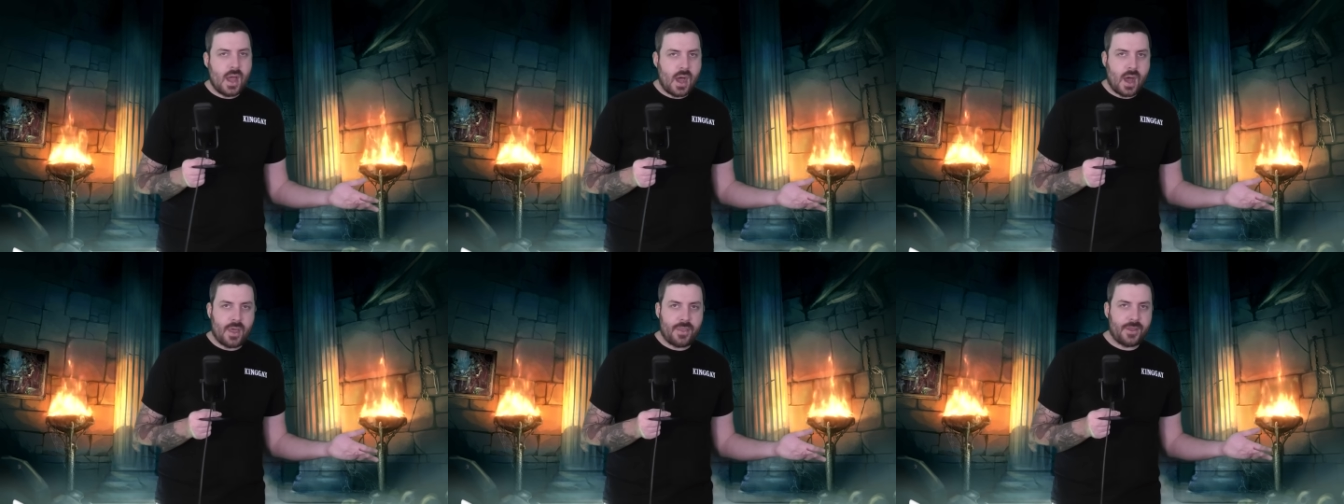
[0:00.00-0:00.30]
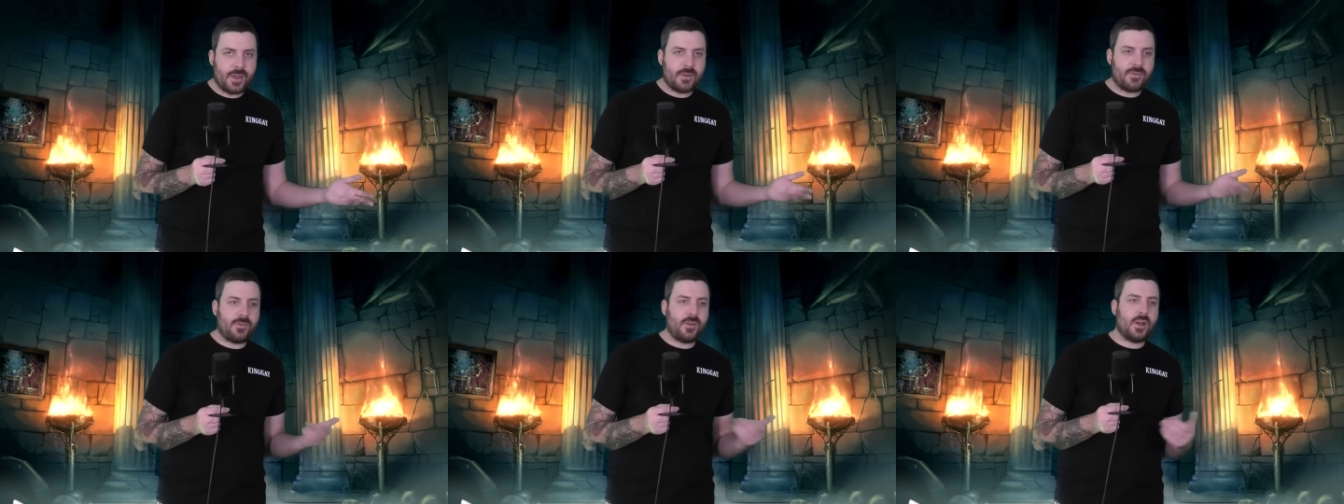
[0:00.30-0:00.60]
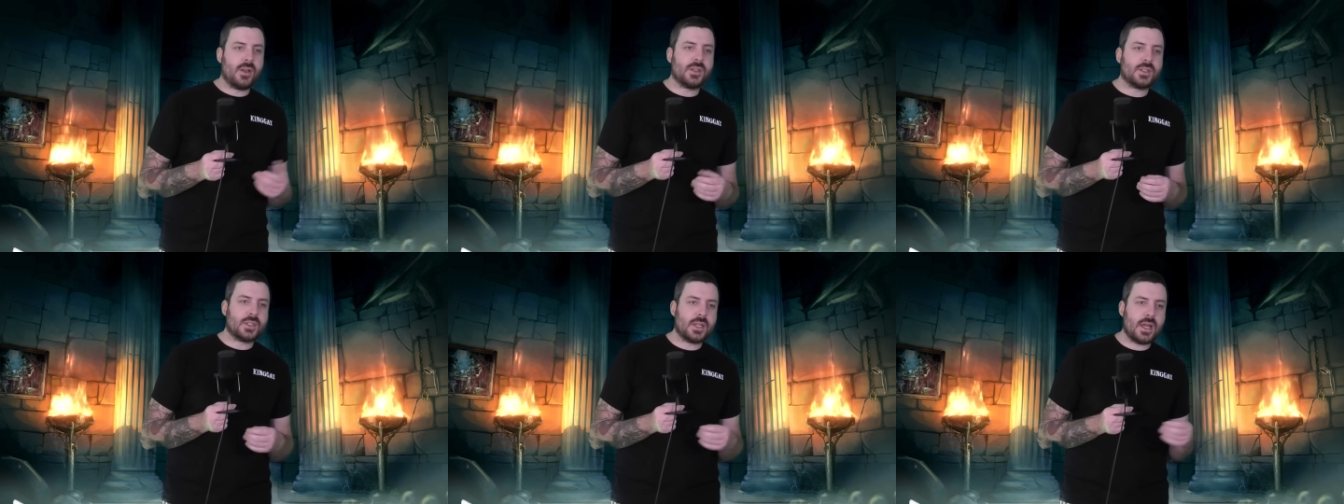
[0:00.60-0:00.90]
I think
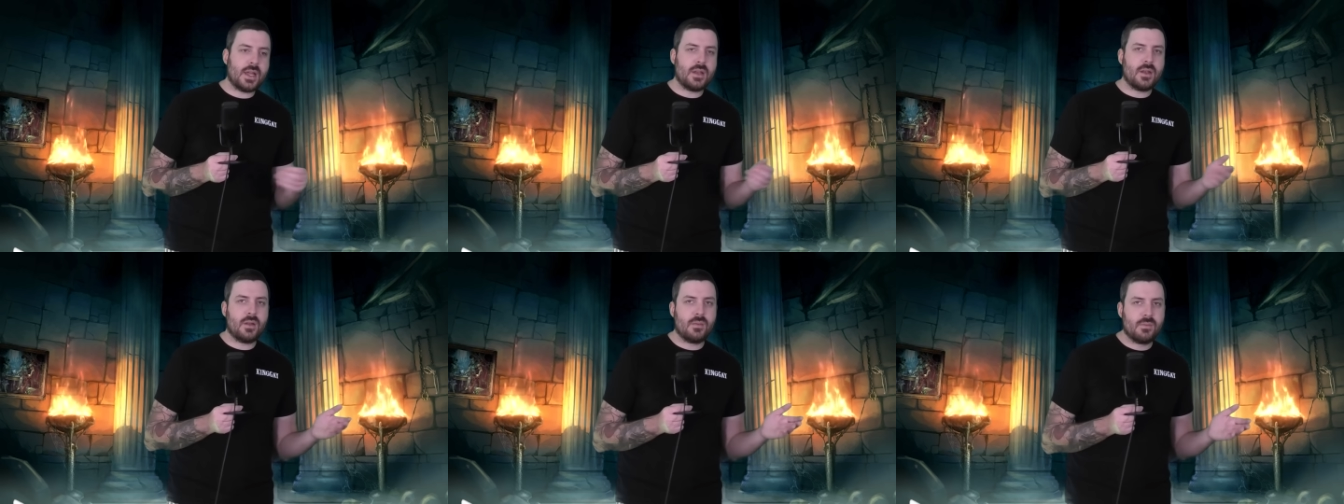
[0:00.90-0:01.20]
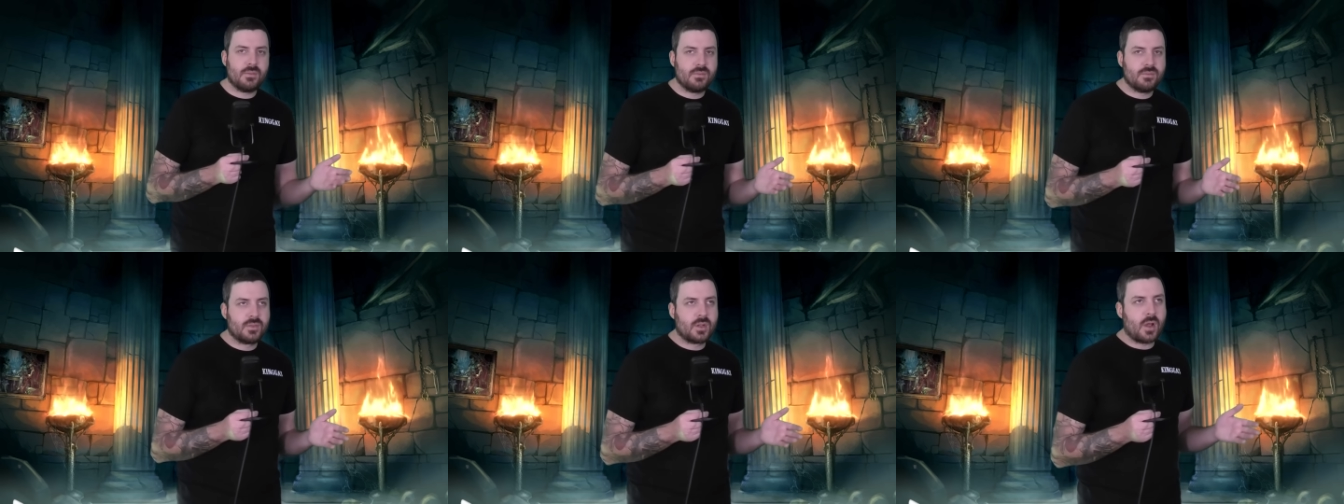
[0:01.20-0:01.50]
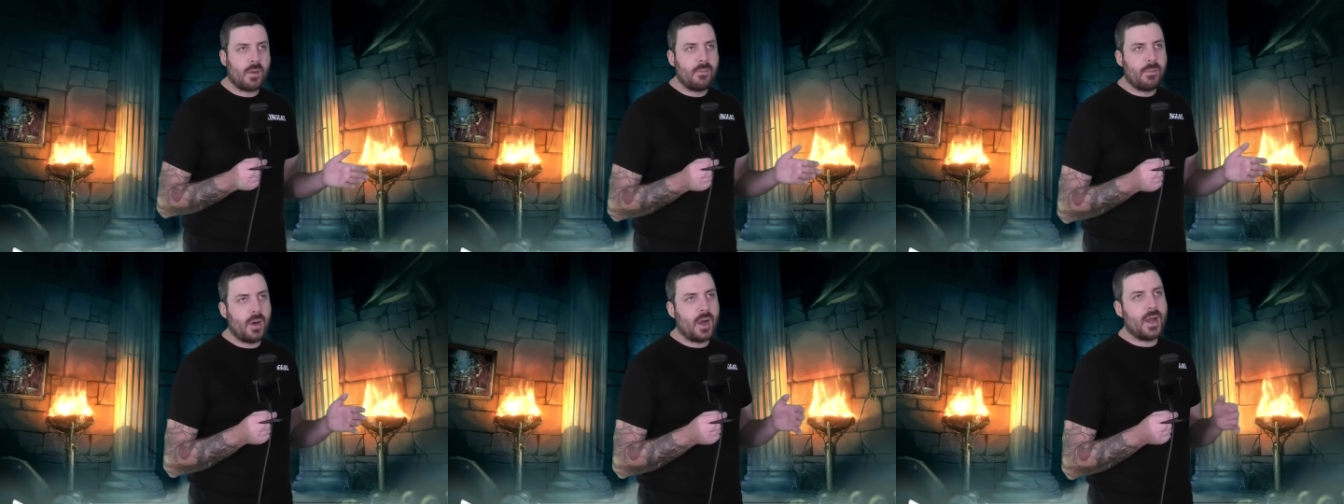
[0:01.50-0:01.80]
Flow State
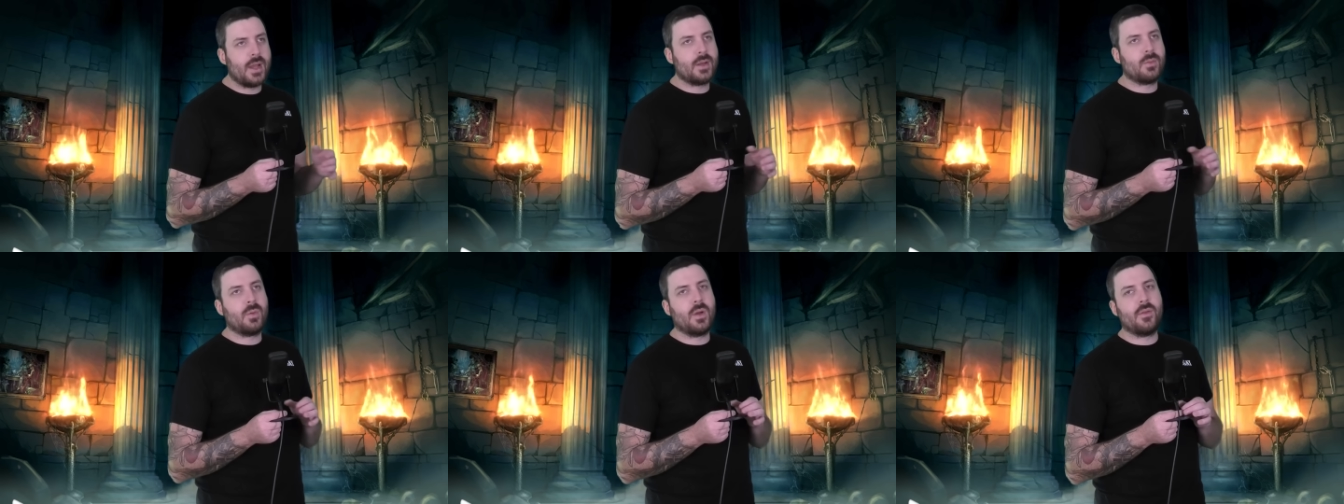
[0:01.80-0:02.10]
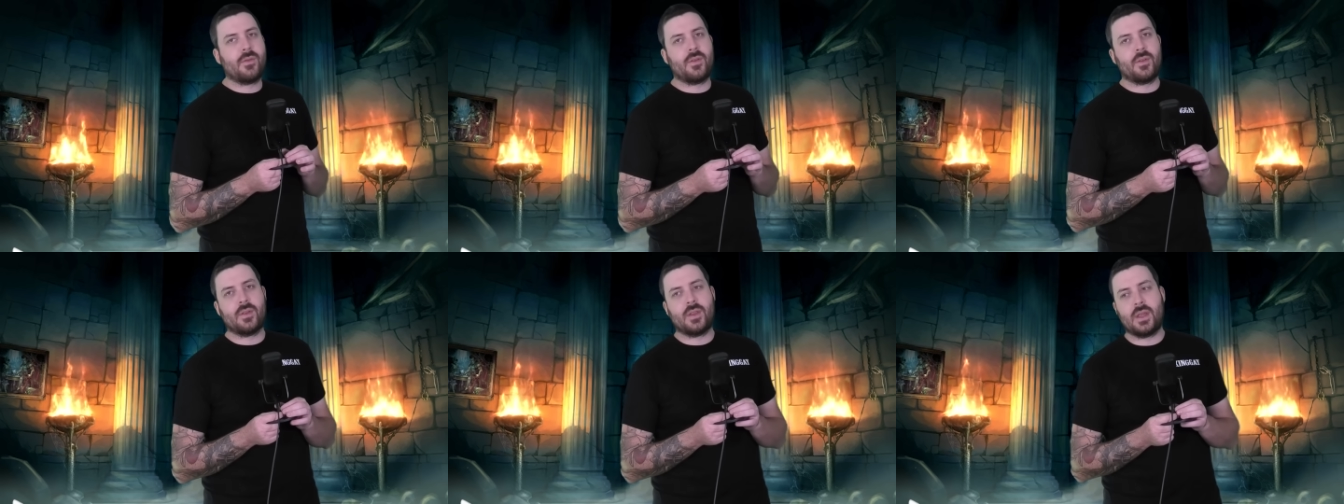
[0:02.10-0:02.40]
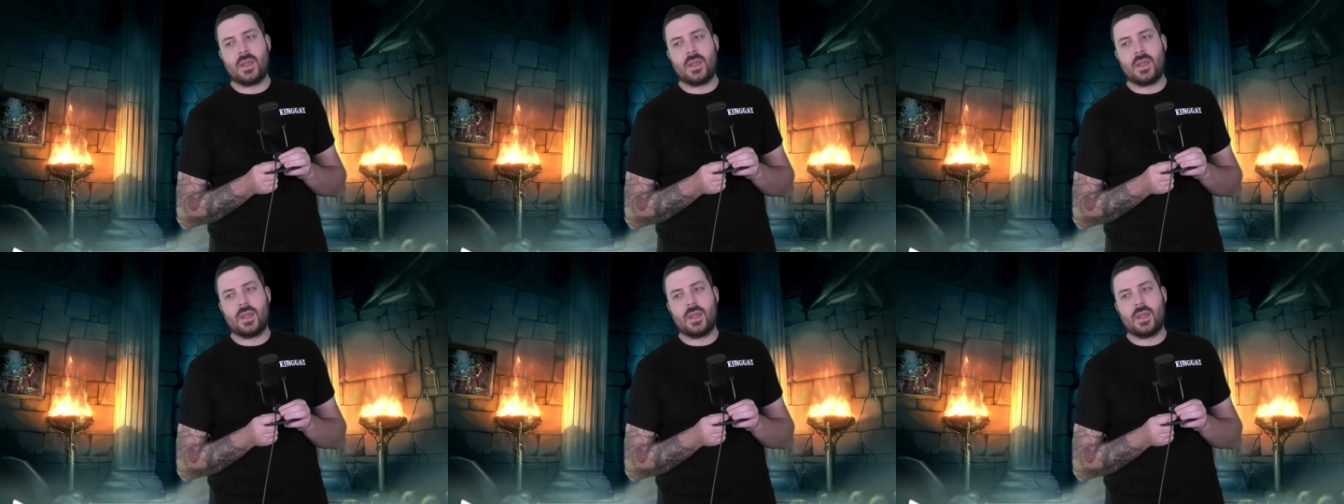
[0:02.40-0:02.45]
combined with